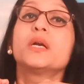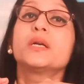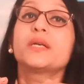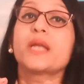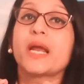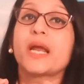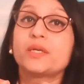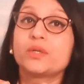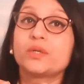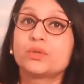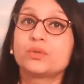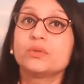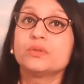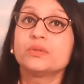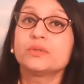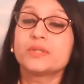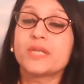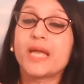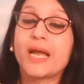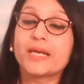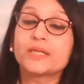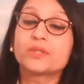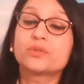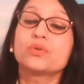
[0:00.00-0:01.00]
that
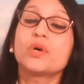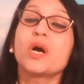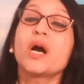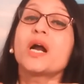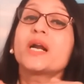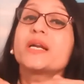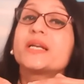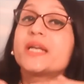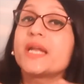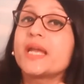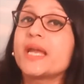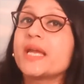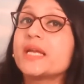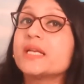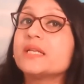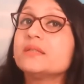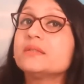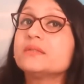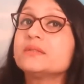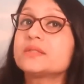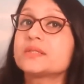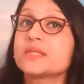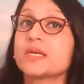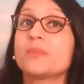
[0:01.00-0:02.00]
to
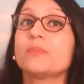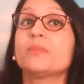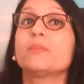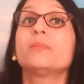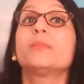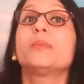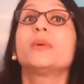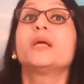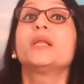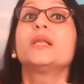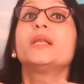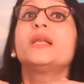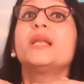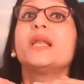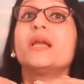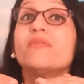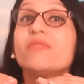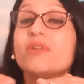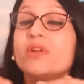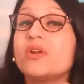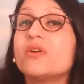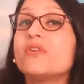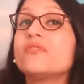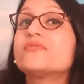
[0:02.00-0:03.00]
attain some
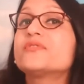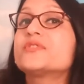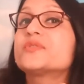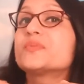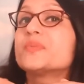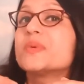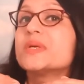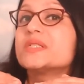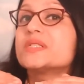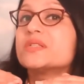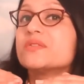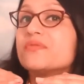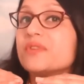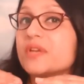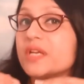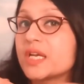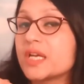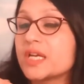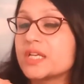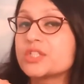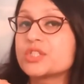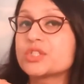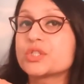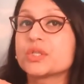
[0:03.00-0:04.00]
level of
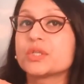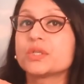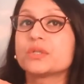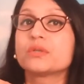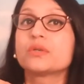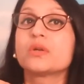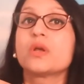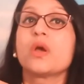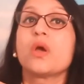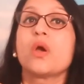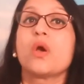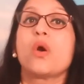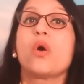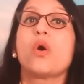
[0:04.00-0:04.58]
specification